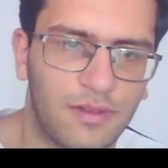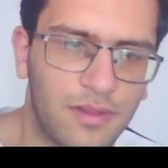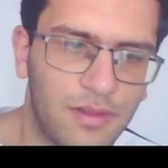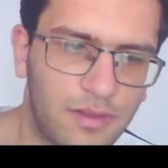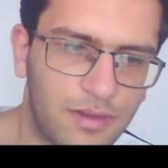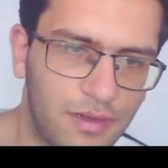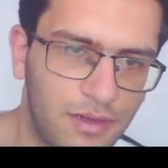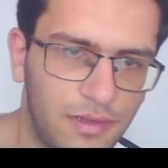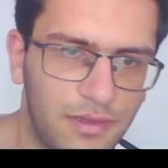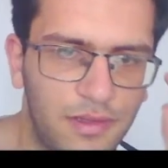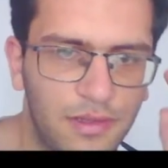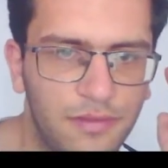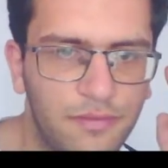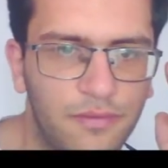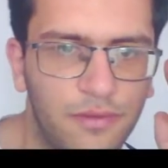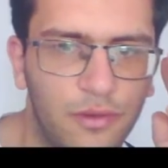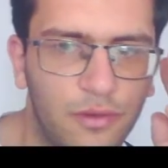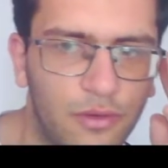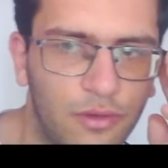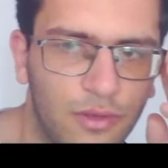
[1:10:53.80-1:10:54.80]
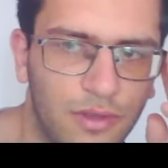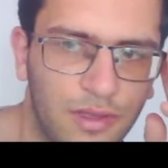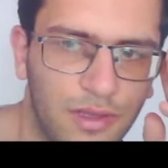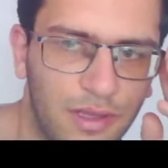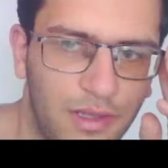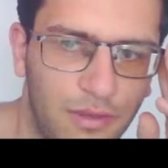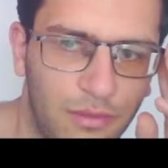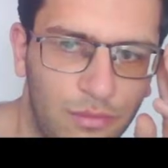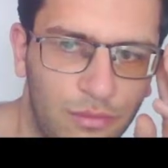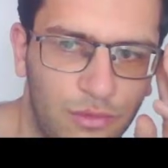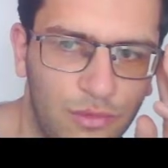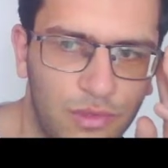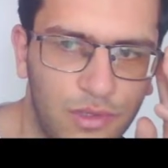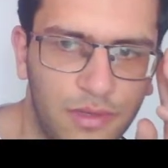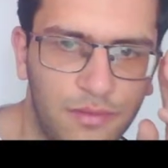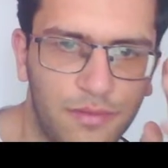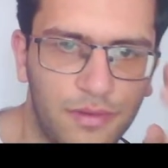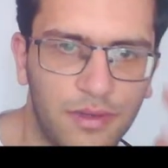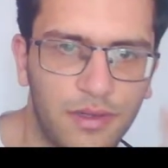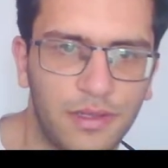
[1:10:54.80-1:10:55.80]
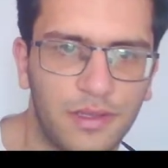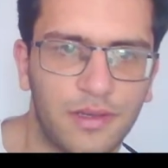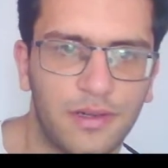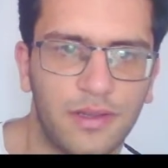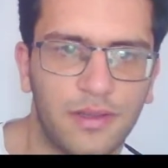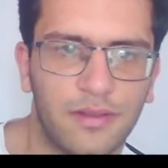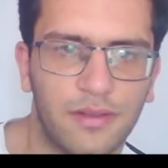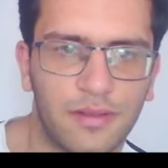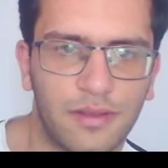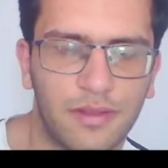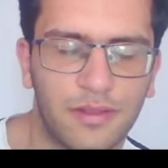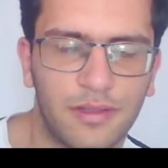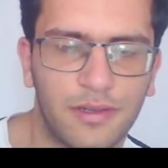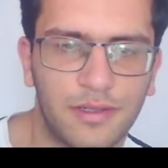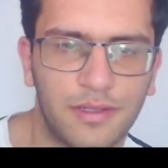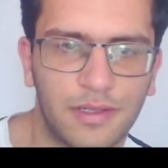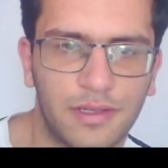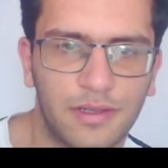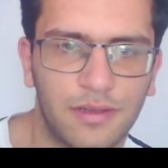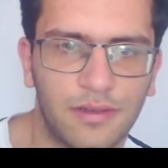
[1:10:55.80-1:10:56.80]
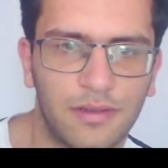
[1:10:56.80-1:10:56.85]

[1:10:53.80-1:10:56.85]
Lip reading: D3, D4, okay? We have really great center.